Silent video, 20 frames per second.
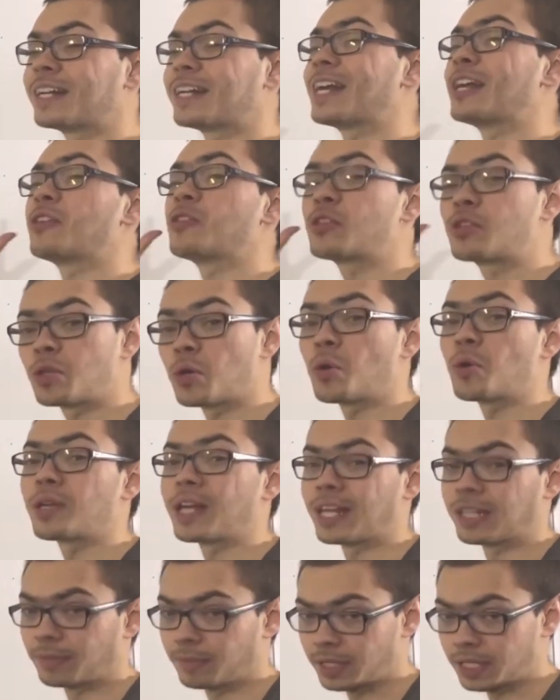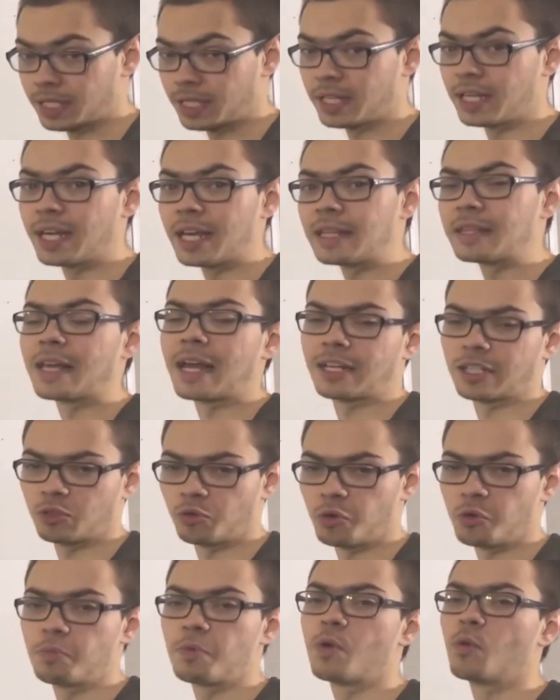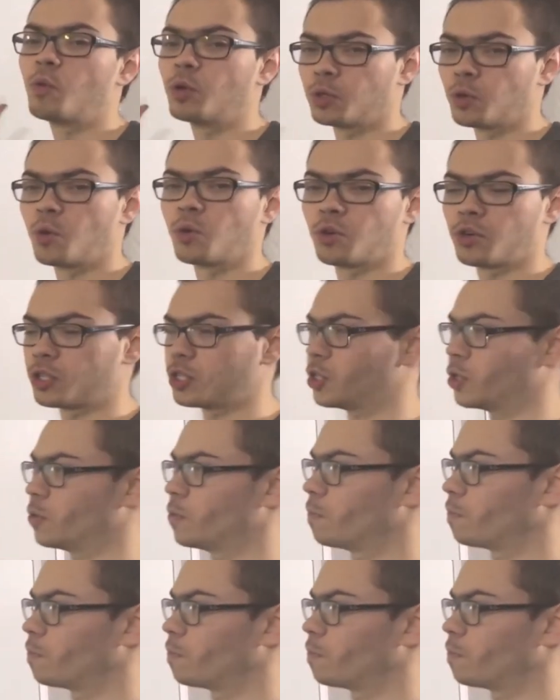a third element in that group with order 2.